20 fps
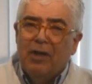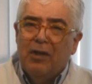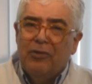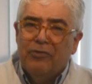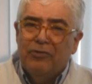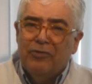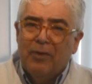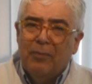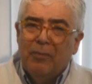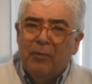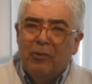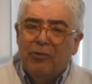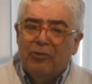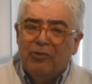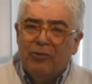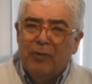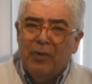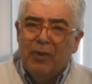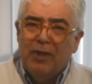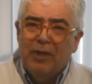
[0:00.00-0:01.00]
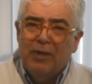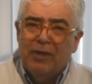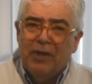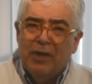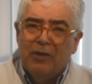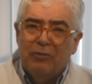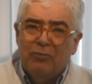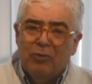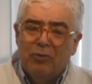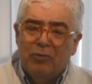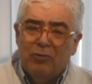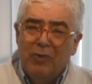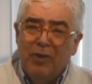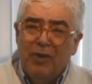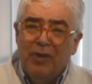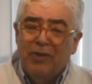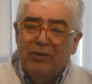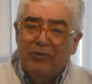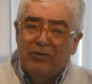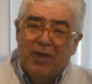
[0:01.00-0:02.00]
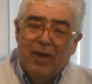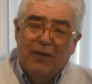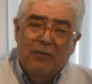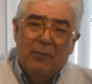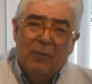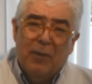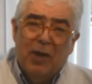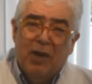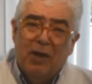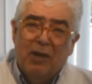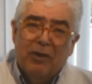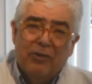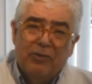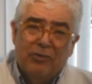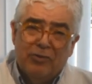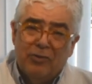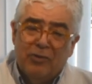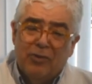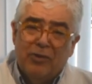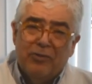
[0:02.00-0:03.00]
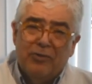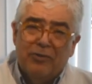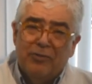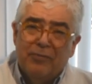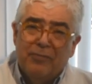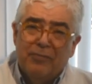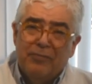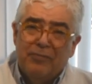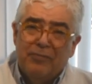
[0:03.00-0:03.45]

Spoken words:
simple screening test, which really is covered by all insurance.